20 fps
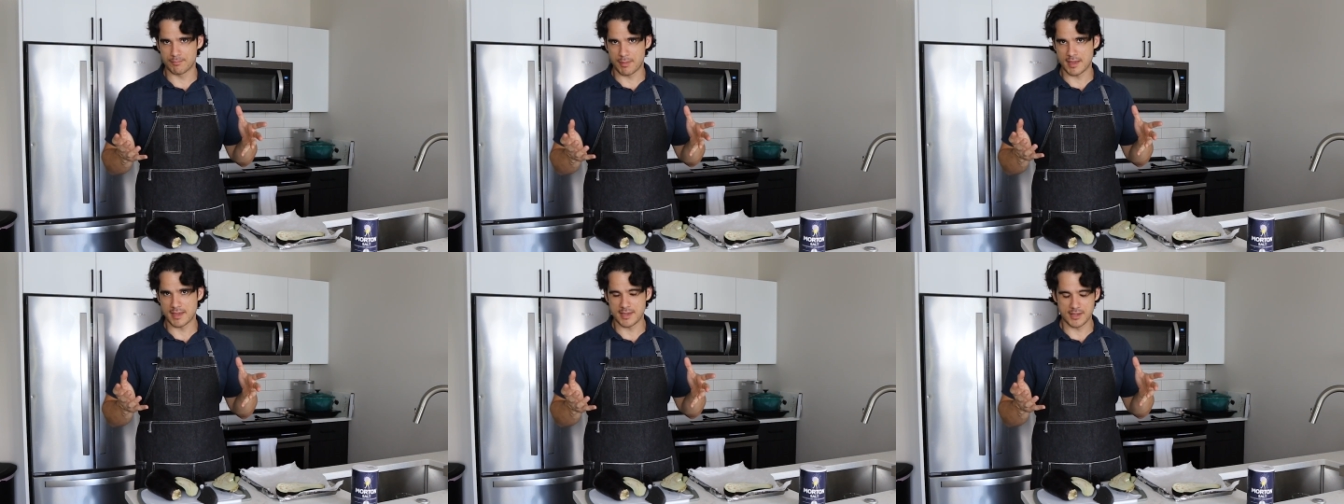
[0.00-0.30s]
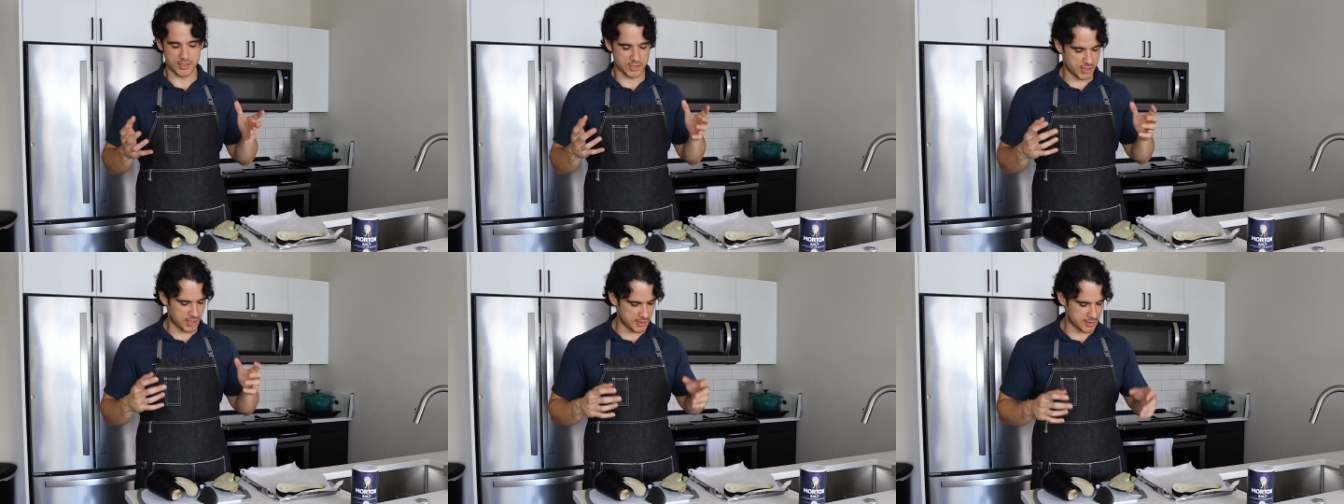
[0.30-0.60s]

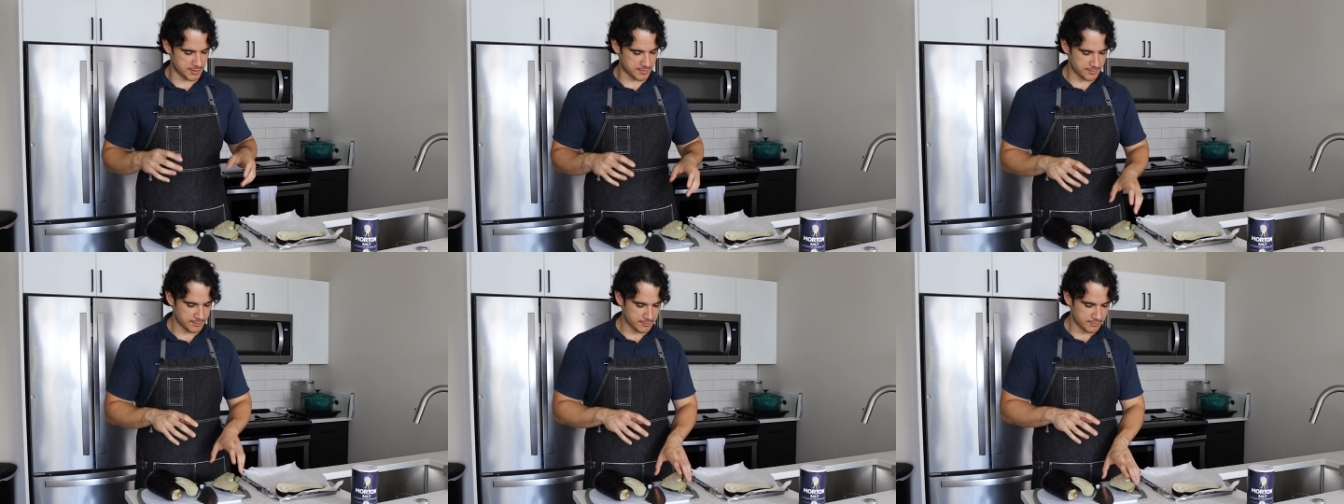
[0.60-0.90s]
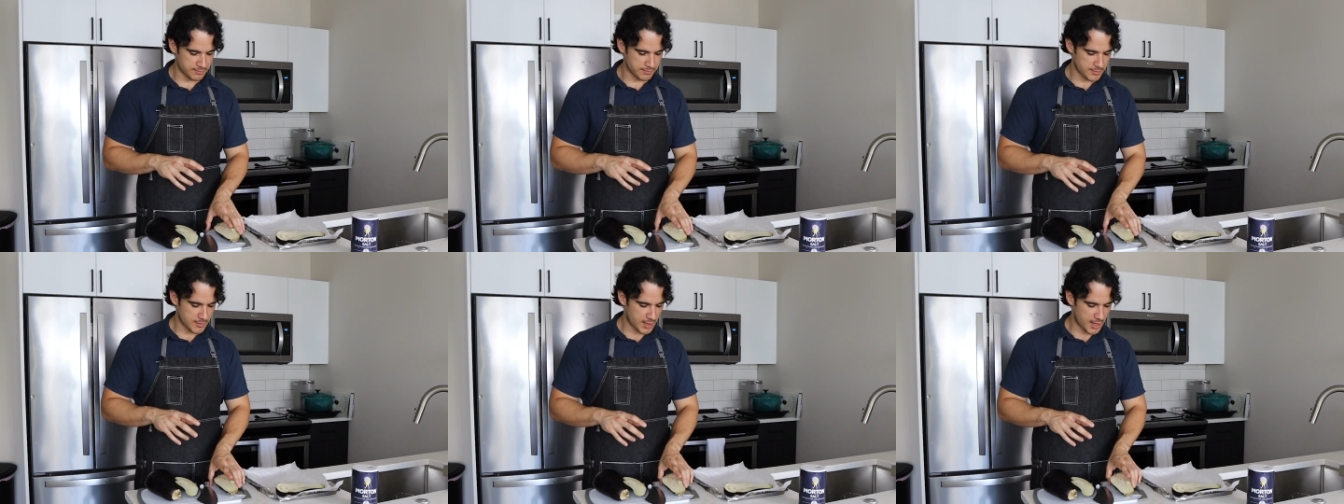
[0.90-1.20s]
baking sheet.
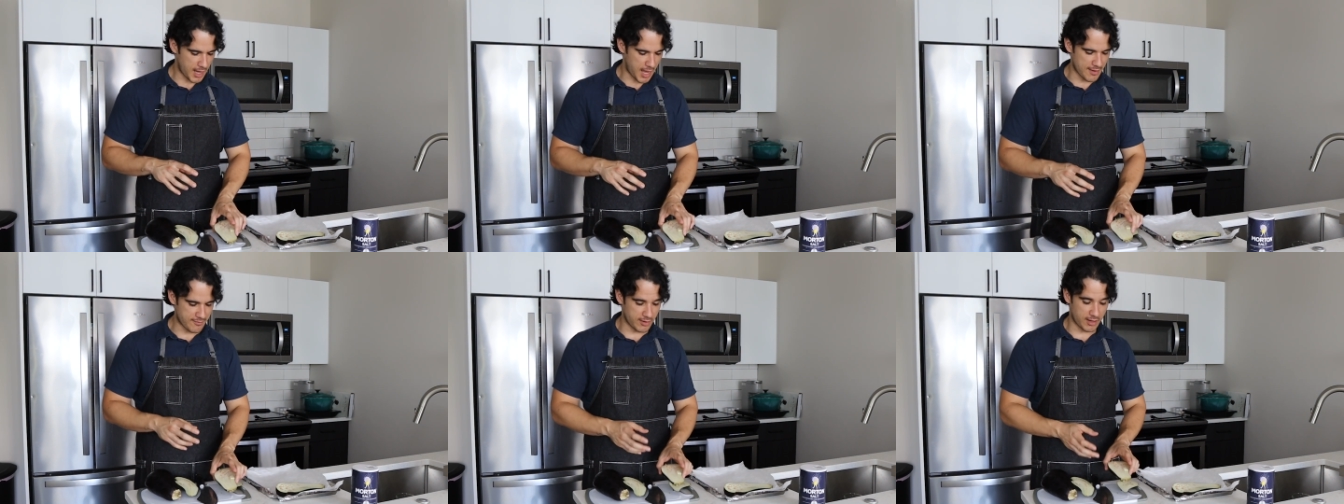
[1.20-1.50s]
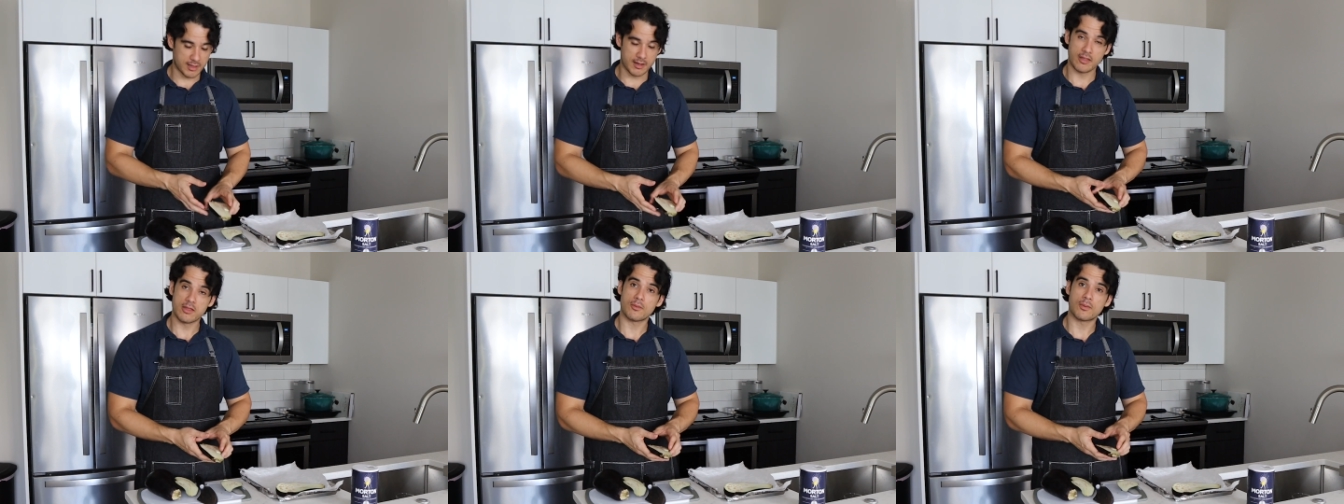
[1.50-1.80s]
I've
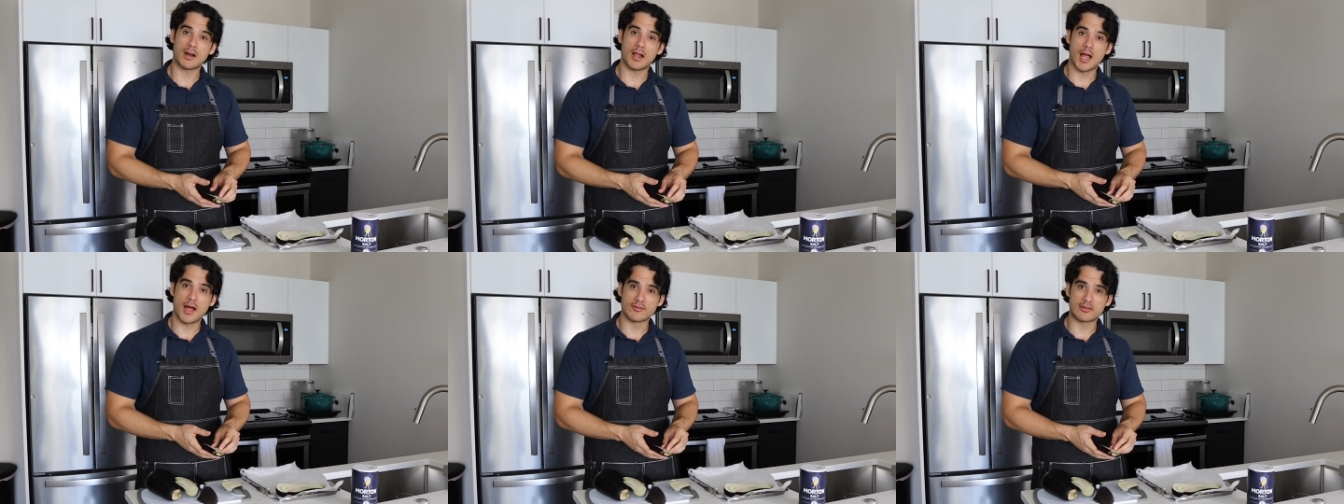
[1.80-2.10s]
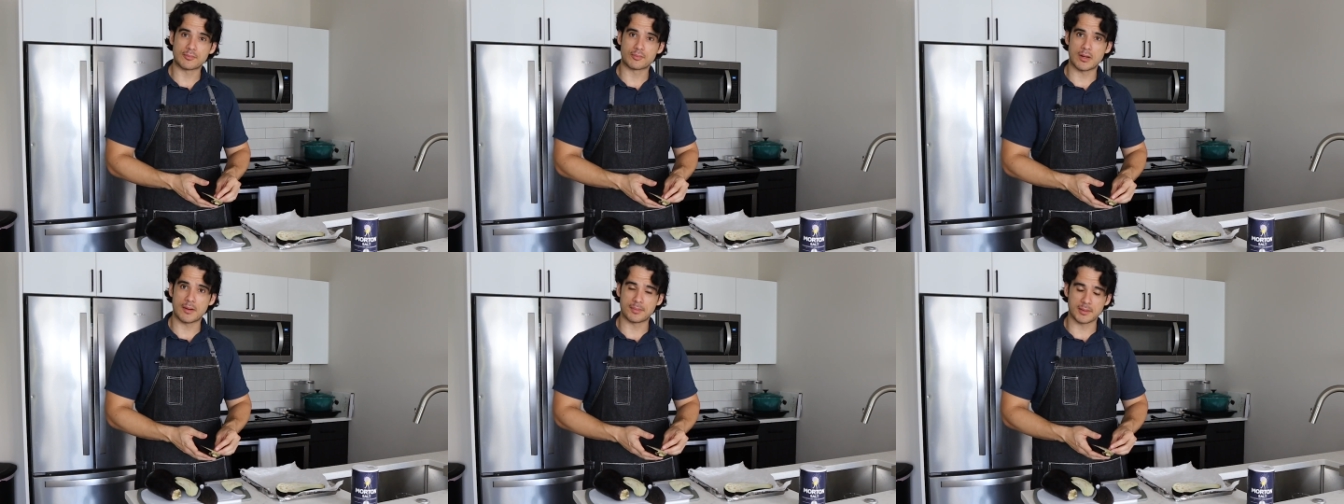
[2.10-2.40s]
got another one I'll have
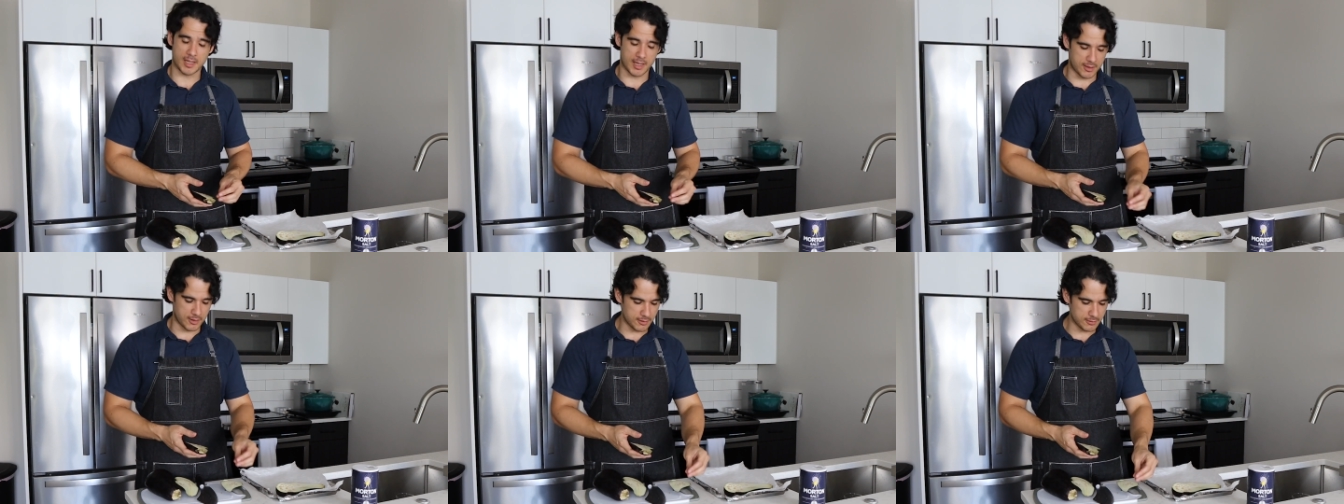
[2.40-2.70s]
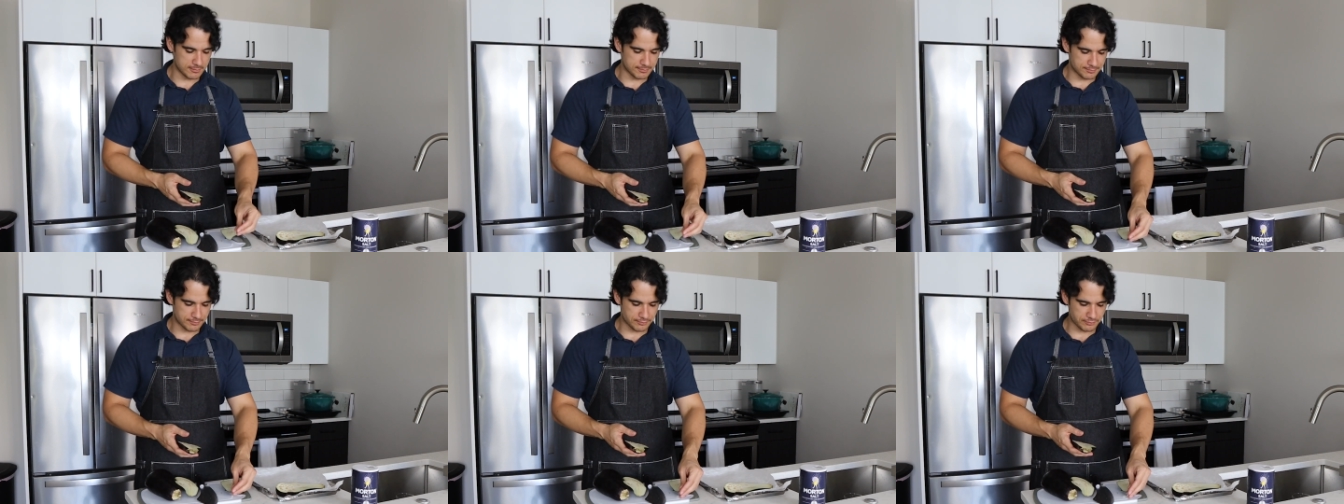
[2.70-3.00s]
to prep
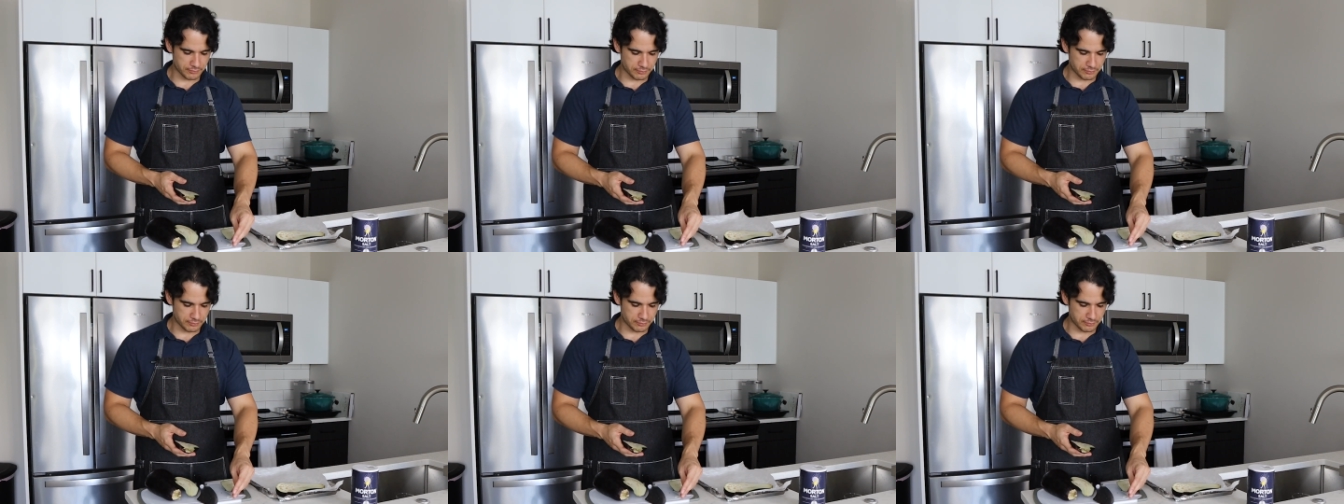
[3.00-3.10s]
later.